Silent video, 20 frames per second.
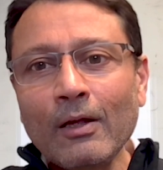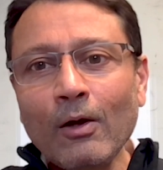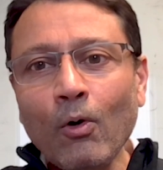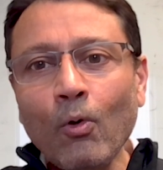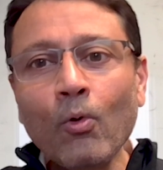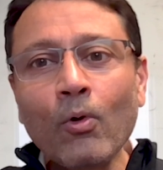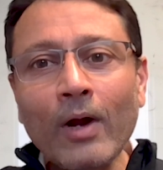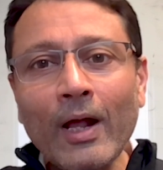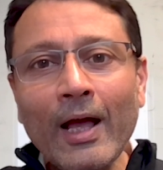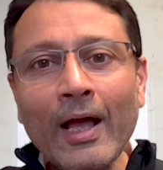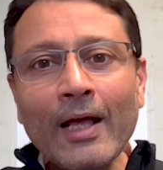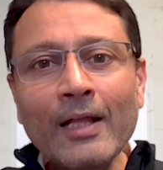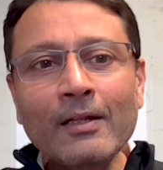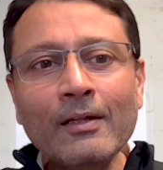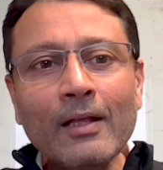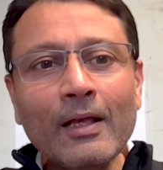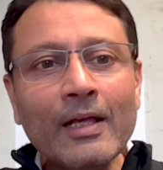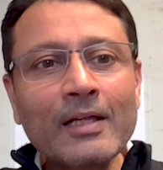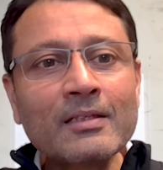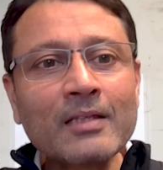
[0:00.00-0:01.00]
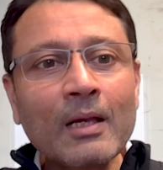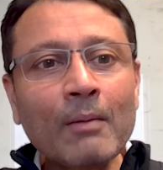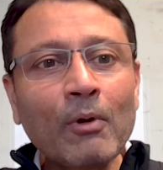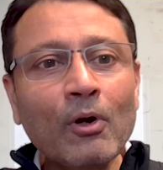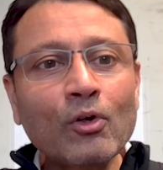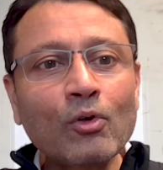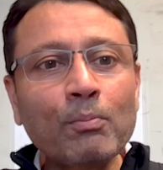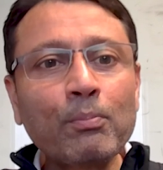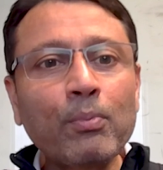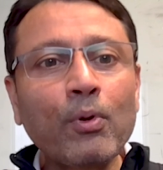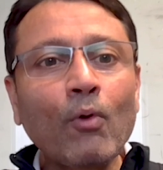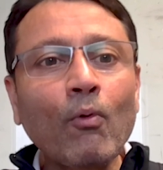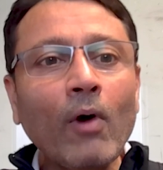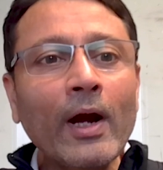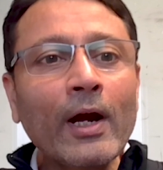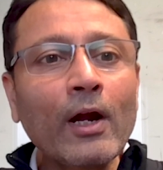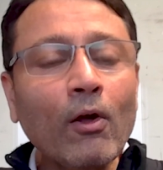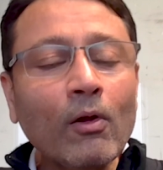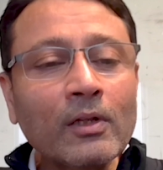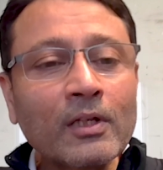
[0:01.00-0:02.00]
ORAN is able to
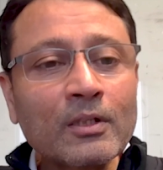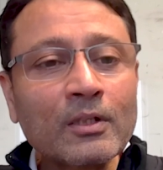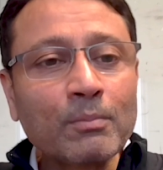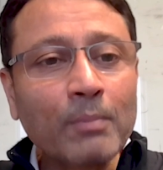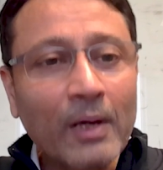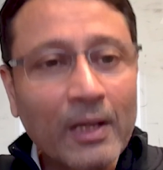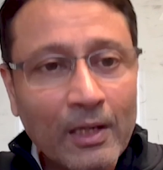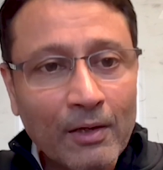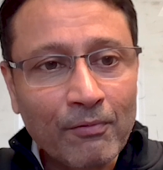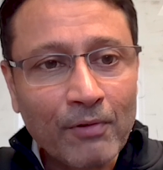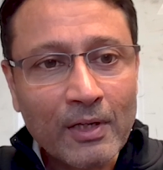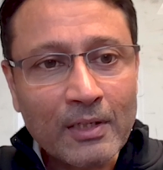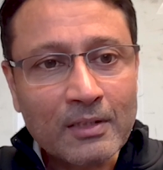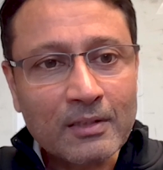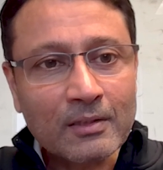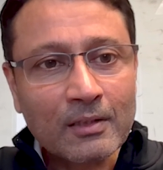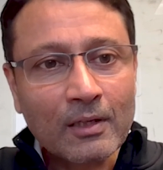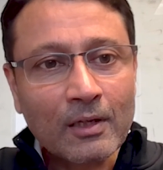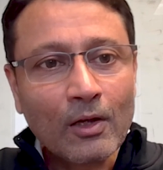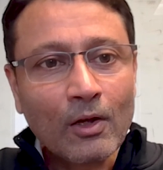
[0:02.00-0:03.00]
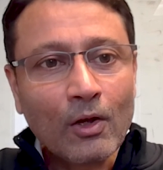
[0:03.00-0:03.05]
provide all these benefits